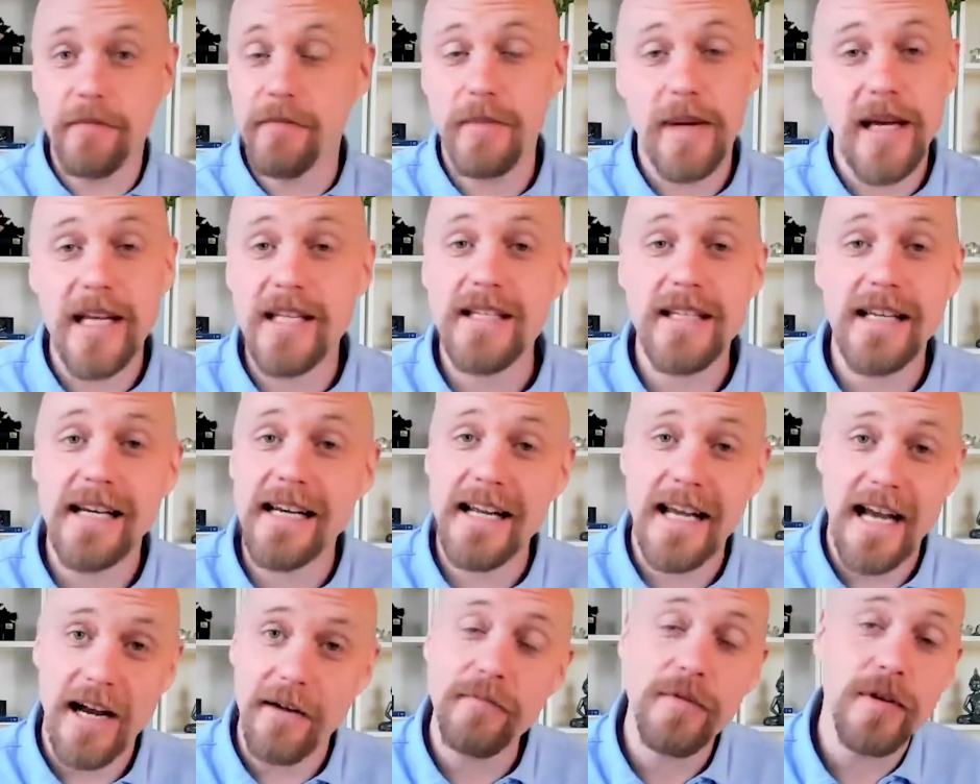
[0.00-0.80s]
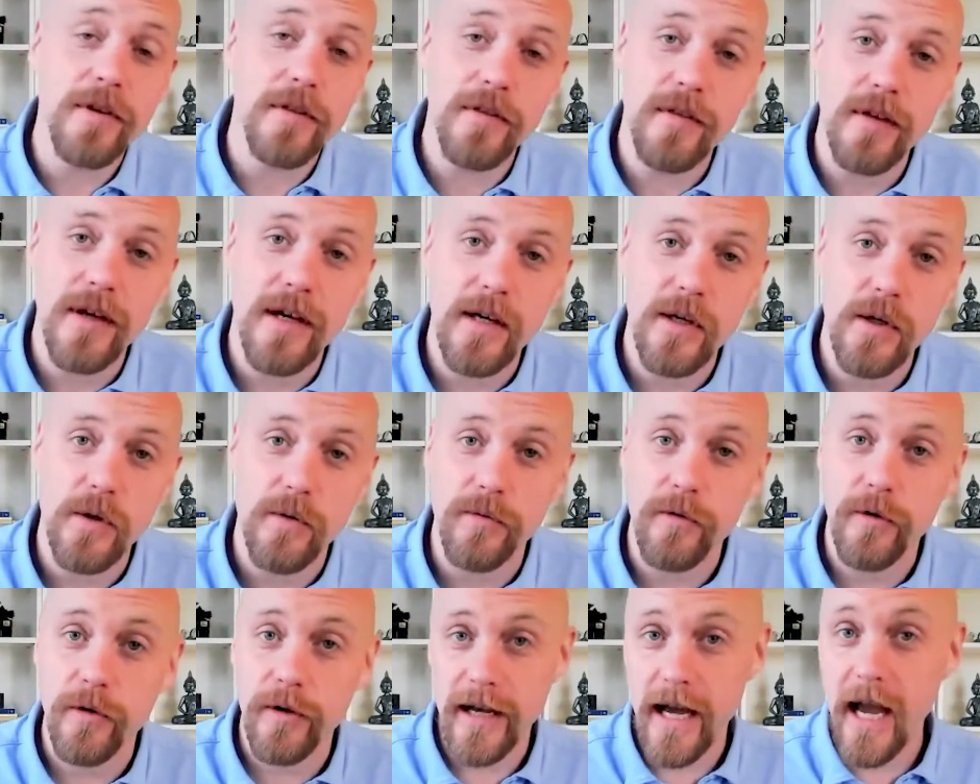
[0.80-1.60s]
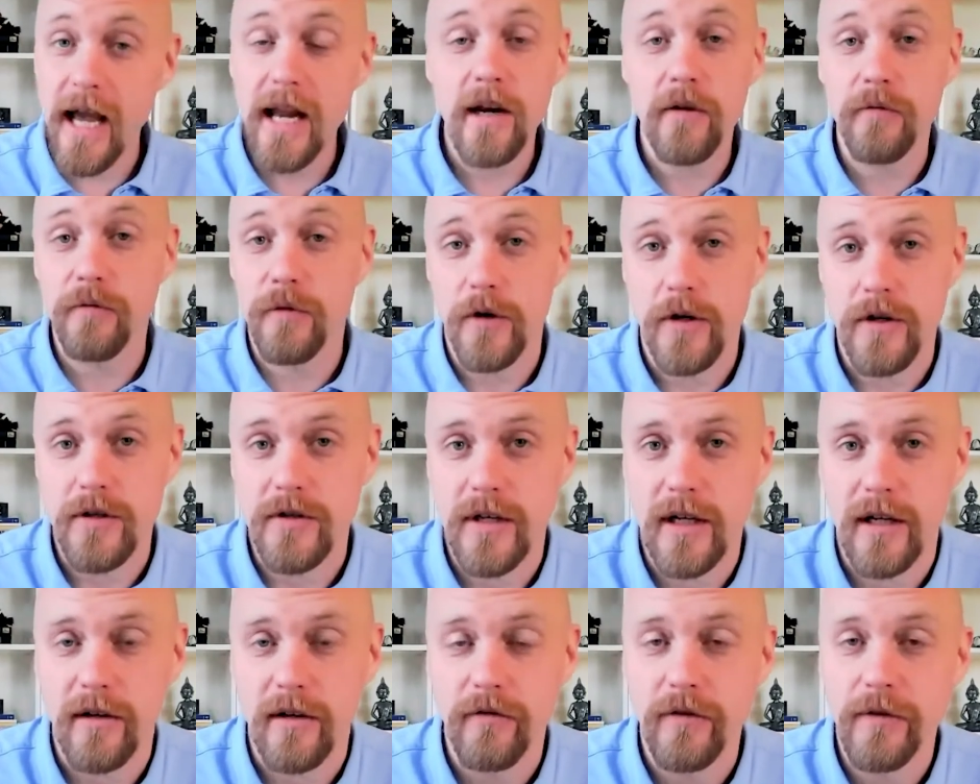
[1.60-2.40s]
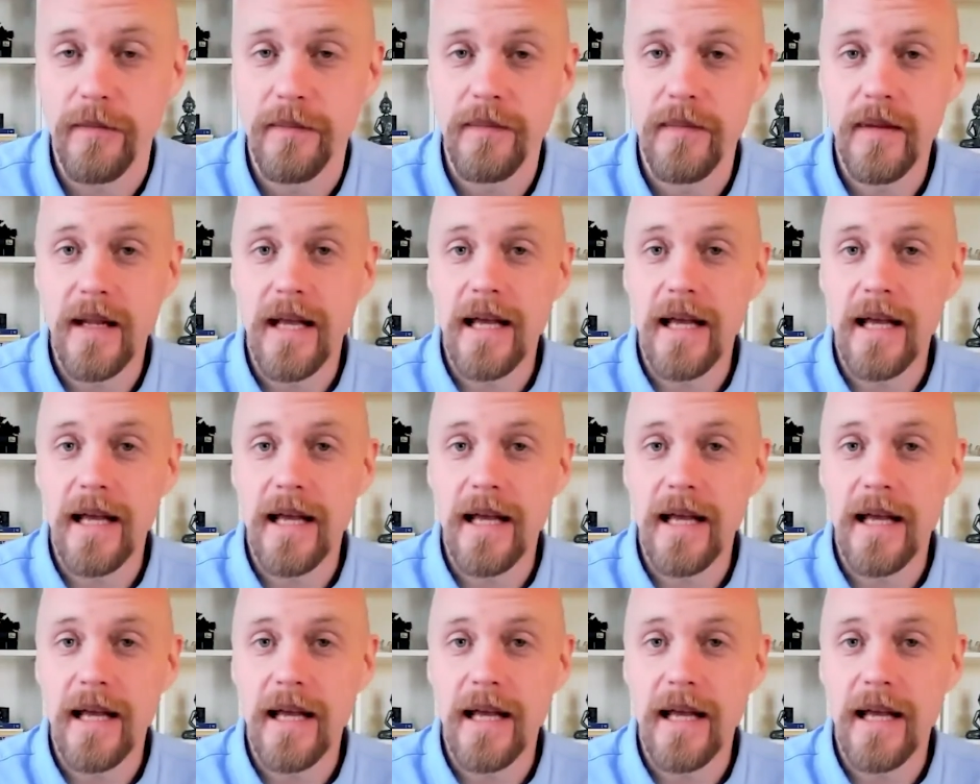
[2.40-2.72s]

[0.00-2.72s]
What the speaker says: basically everything you created for yourself,